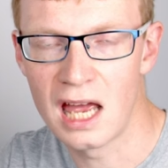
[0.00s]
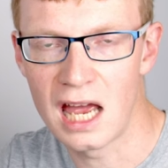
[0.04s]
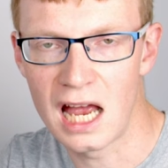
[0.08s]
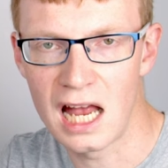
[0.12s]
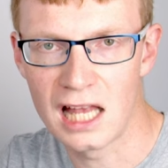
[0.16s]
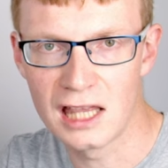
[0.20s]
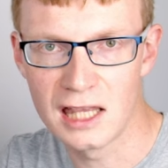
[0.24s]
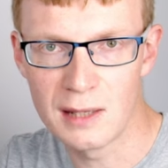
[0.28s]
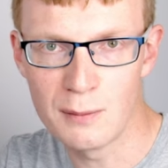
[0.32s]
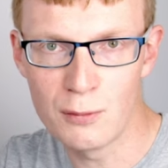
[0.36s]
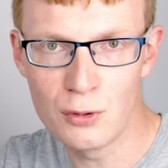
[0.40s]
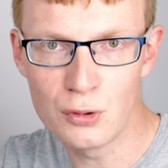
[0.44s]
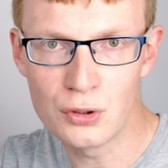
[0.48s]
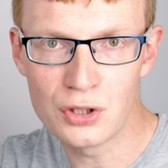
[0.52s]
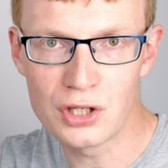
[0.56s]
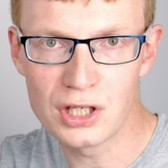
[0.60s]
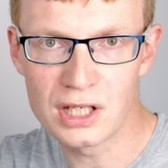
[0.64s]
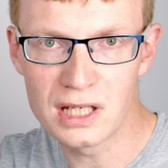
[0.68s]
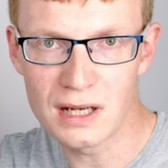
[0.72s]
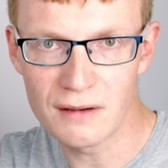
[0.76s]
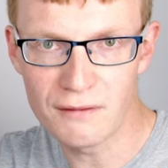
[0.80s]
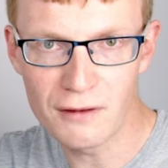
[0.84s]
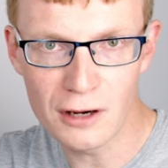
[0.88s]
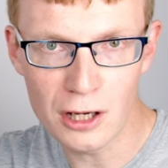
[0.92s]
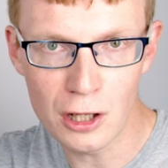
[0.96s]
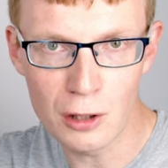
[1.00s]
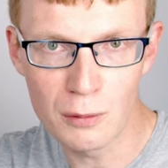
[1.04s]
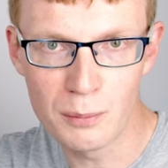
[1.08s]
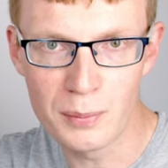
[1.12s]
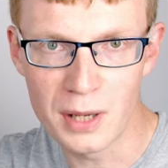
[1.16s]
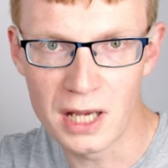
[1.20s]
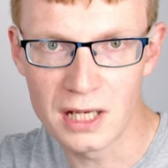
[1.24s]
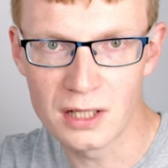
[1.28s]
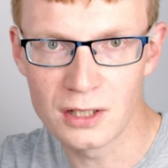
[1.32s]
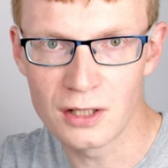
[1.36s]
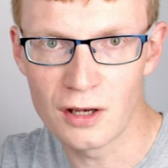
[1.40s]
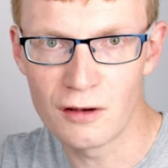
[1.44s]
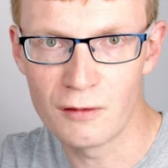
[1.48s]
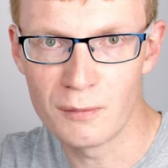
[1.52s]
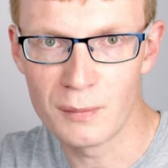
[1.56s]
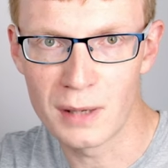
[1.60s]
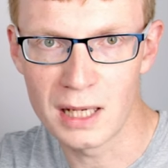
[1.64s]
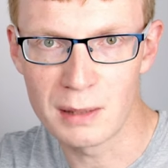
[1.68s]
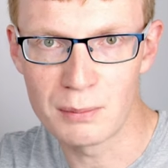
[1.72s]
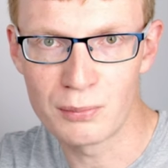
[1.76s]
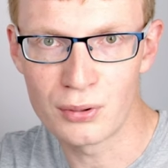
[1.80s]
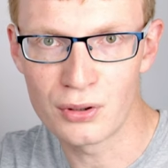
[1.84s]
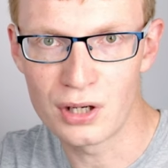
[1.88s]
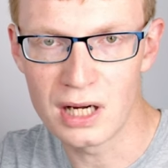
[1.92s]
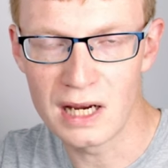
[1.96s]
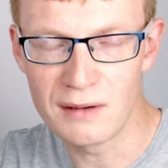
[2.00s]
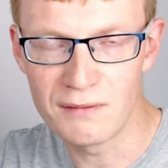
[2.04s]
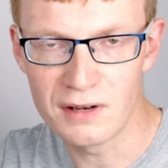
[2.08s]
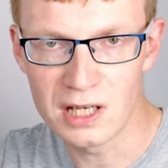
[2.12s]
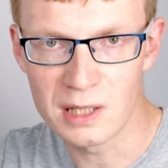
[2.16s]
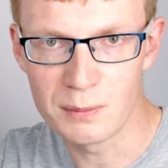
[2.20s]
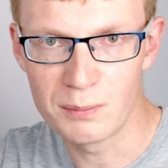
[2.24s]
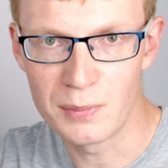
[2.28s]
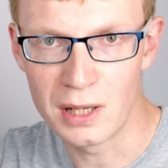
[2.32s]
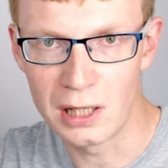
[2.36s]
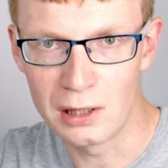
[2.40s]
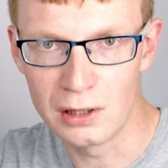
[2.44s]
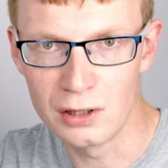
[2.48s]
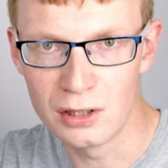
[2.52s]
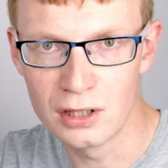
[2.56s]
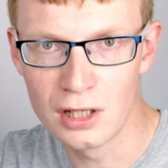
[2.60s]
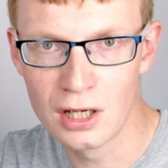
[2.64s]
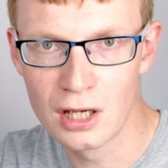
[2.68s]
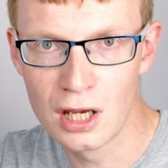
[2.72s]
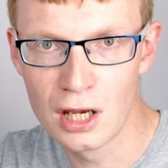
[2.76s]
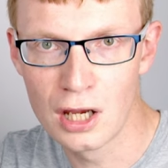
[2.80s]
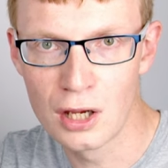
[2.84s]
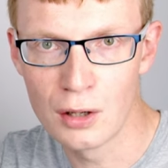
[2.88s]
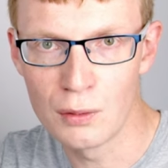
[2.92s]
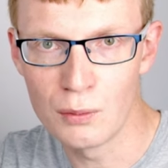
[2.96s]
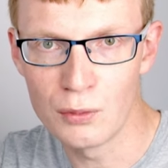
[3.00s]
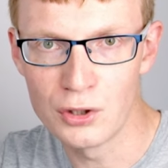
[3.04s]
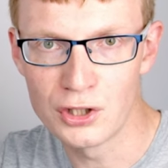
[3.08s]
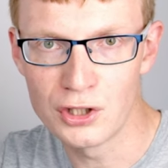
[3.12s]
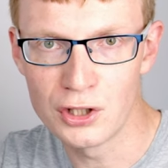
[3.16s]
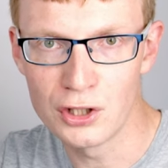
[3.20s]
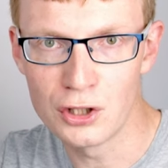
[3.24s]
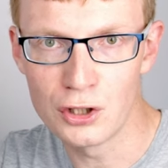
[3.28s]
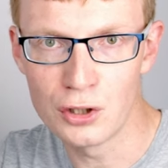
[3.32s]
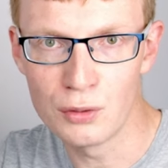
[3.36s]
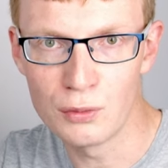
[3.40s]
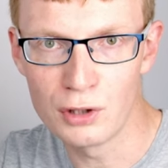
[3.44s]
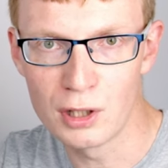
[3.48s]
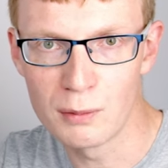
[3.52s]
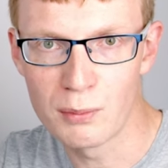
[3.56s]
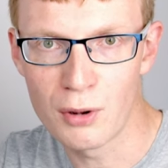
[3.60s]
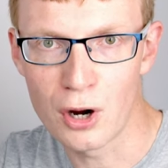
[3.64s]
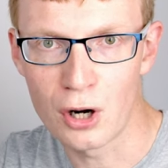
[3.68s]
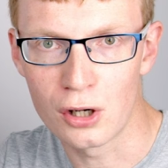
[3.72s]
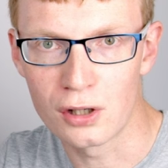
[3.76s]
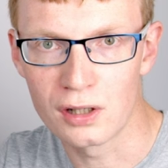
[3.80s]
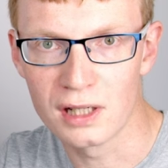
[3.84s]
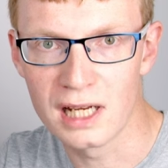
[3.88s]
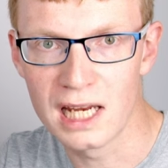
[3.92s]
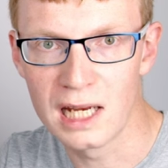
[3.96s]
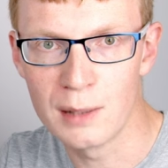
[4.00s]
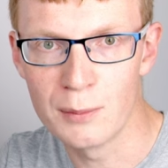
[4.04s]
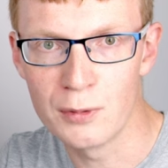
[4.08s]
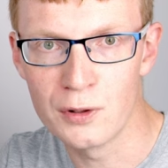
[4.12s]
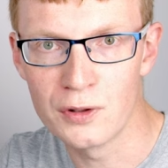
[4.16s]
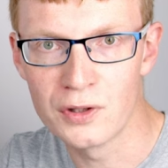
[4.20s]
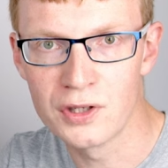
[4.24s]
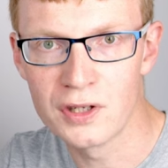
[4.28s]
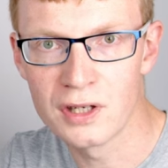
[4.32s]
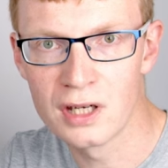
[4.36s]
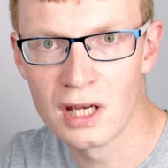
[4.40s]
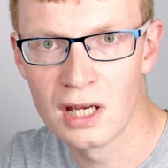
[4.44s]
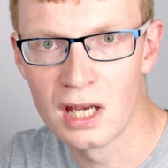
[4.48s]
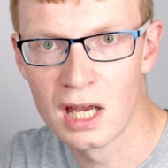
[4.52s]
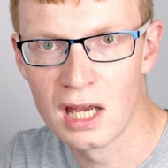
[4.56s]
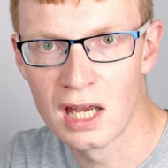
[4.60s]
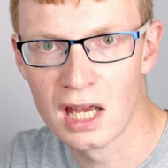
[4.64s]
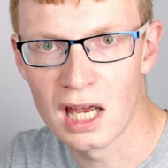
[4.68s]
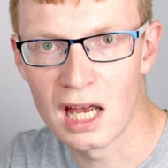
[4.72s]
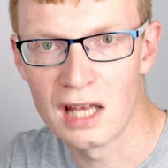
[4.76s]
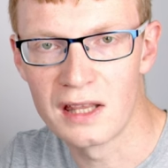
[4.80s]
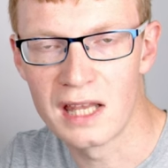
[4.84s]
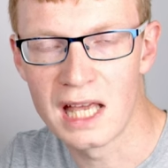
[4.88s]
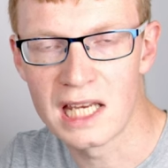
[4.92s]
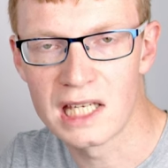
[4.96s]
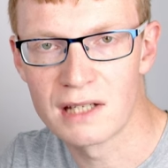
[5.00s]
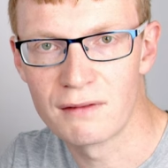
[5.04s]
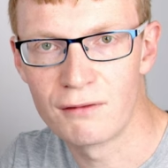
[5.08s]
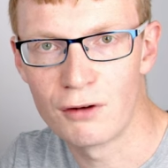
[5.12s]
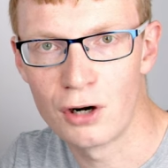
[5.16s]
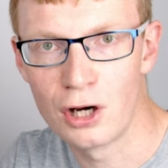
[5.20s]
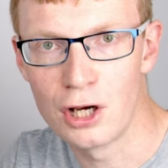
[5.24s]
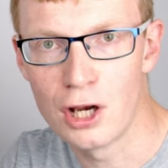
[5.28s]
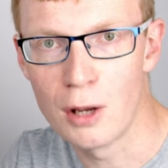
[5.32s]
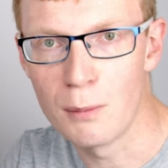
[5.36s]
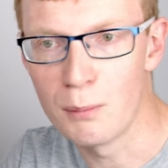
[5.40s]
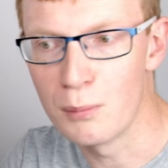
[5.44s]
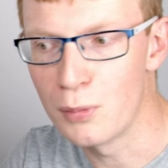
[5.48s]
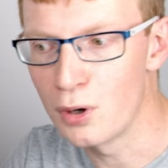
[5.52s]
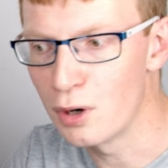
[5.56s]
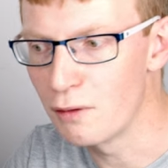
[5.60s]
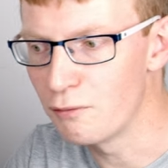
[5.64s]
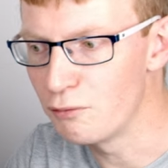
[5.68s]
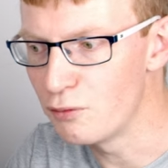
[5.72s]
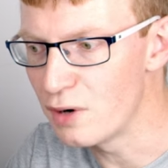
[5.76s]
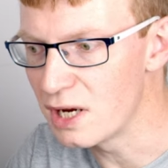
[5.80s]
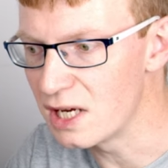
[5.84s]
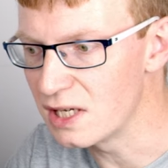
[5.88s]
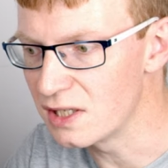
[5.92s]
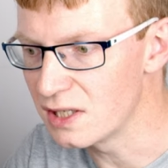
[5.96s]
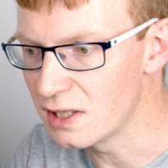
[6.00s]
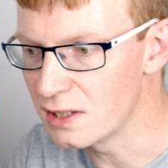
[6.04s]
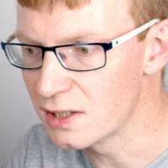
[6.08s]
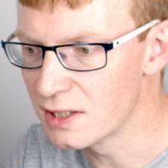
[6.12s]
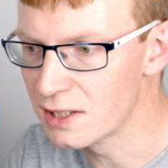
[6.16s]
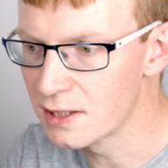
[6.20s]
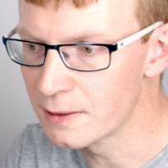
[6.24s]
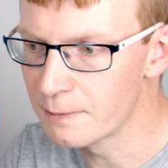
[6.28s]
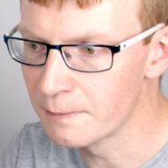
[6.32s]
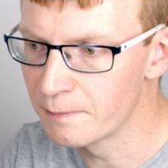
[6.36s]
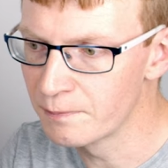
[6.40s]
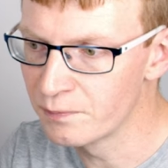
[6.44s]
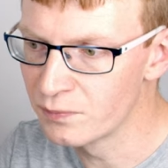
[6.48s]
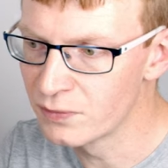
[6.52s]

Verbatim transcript: and the most difficult bit of my previous build was to do with the power cables, and that's for a number of reasons.